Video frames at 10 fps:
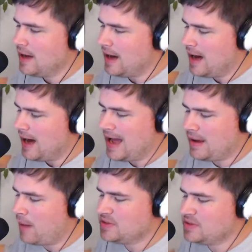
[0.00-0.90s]

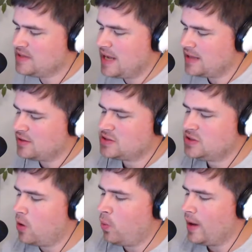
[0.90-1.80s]
I would say there's
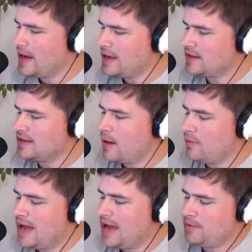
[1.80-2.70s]
no way that
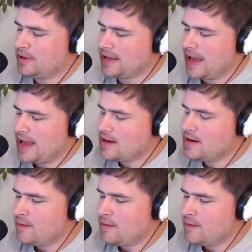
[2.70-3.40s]
would happen again.